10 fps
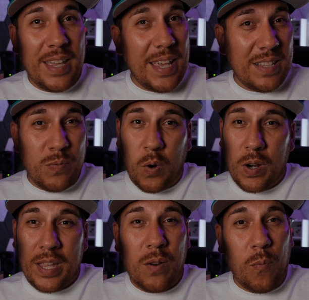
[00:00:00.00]
it's
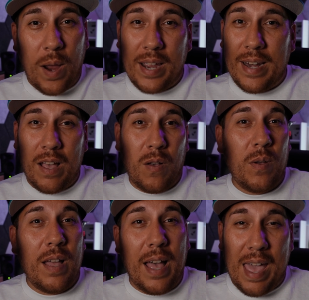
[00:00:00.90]
working right now.
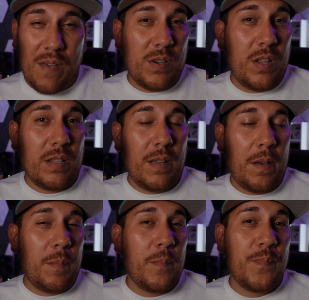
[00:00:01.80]
I have it hooked
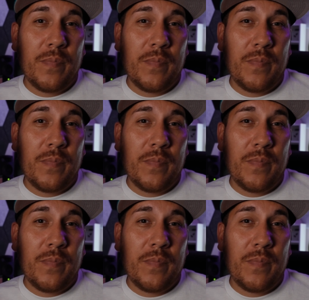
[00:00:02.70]
up.